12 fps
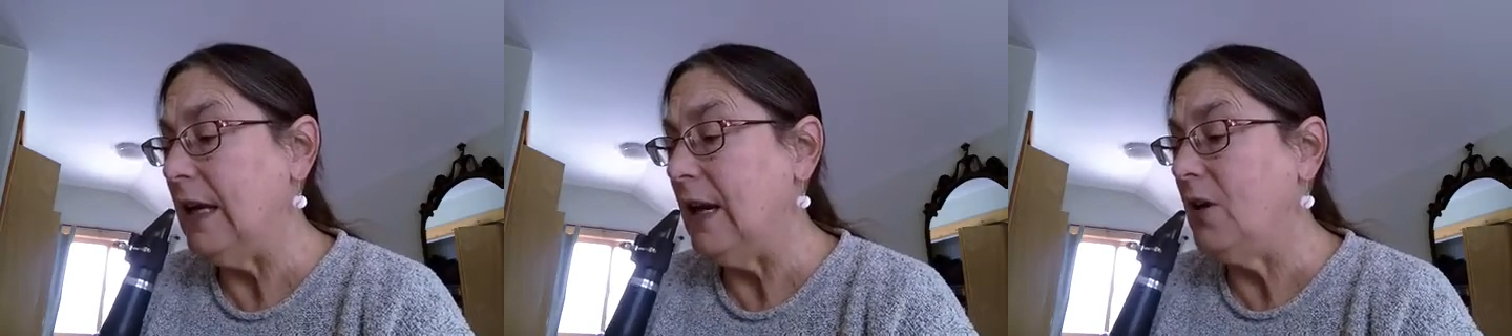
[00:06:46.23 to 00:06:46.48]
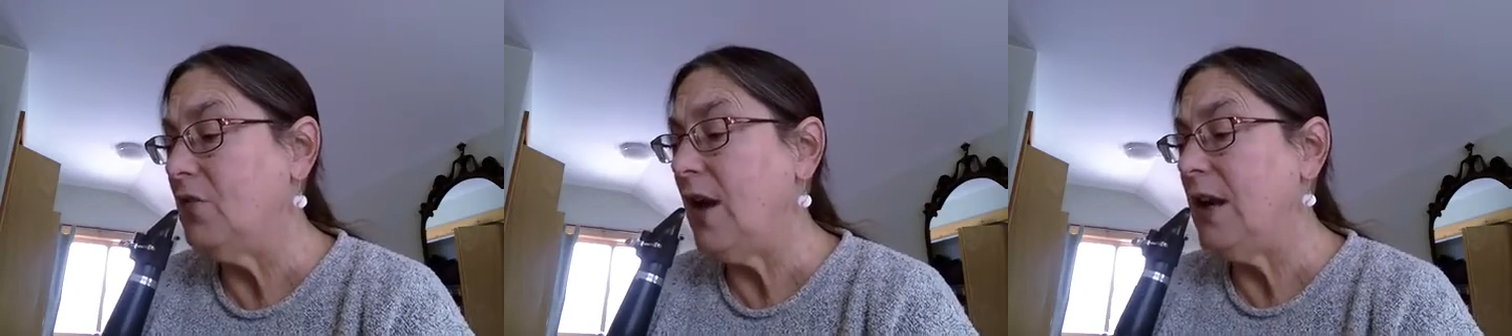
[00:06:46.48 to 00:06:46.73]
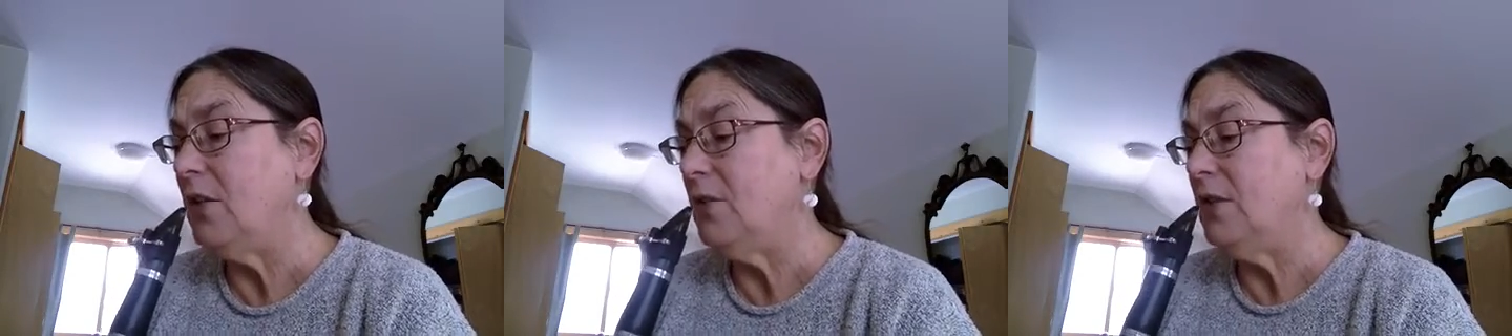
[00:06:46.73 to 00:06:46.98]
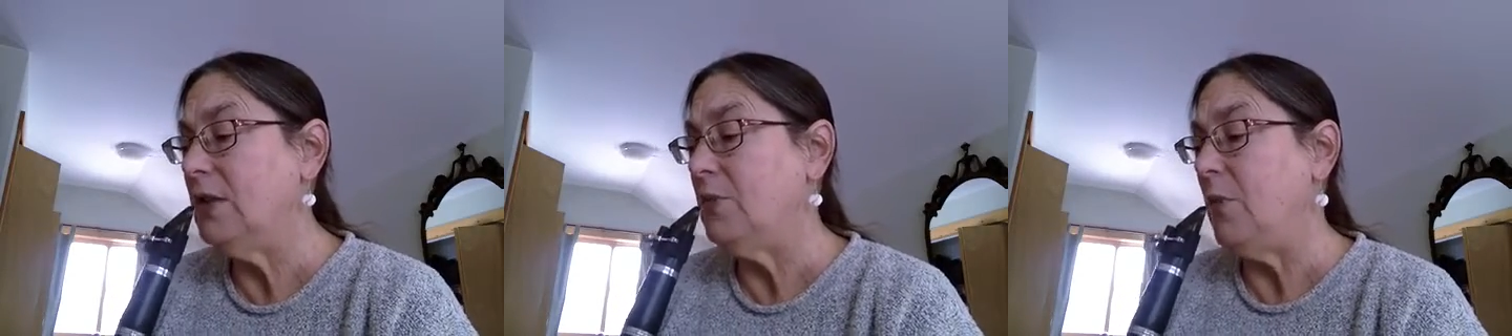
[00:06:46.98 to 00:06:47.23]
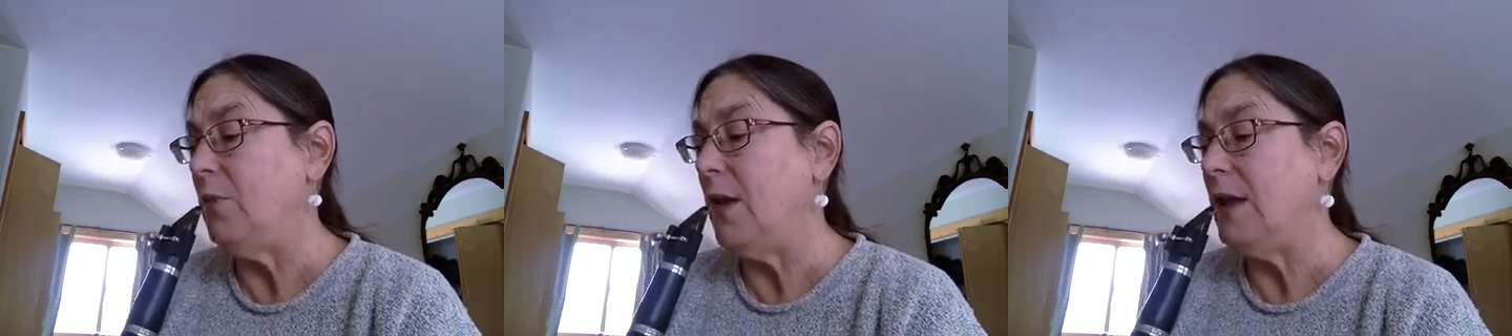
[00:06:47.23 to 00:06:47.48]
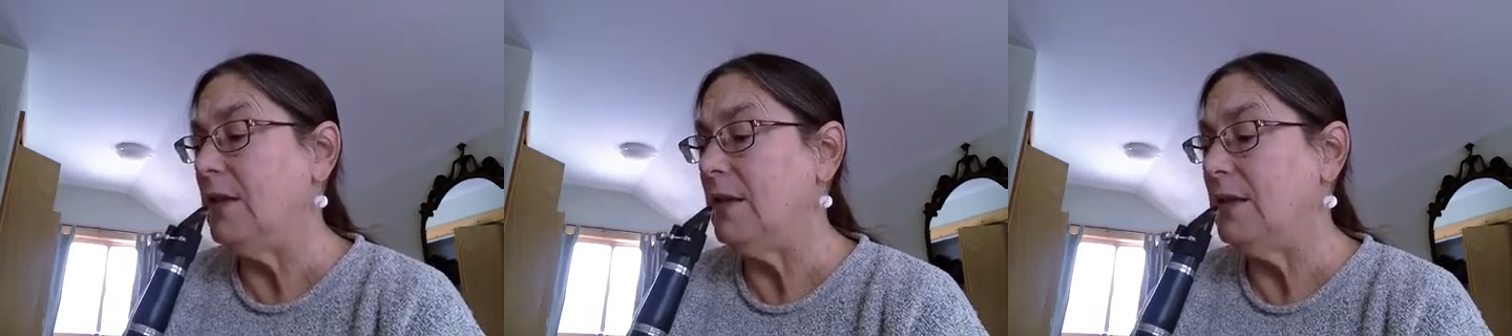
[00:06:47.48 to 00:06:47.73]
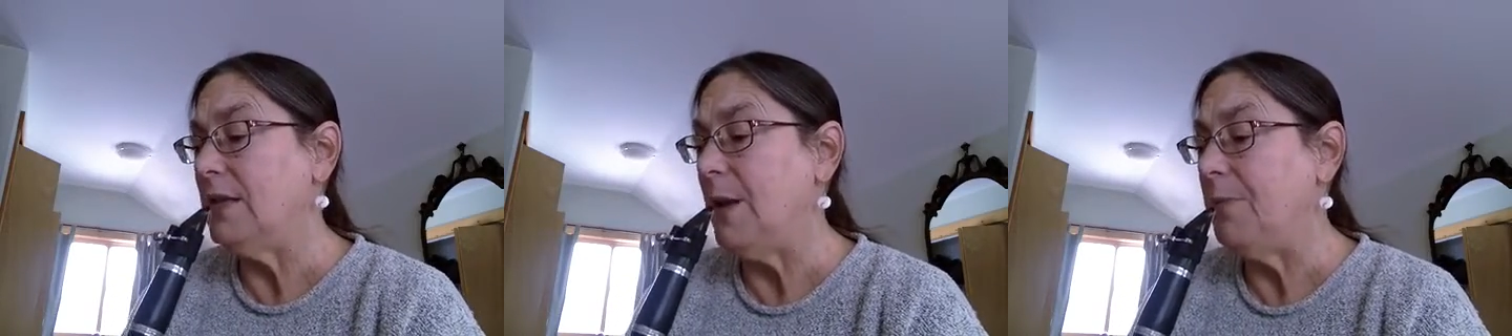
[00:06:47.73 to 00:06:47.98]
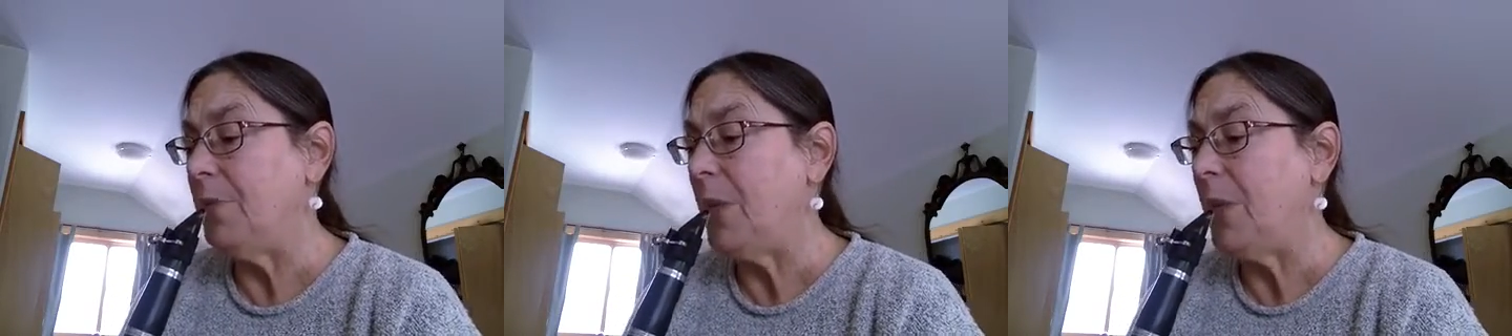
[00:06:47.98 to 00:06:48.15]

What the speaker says: And I'll try to do this one right this time.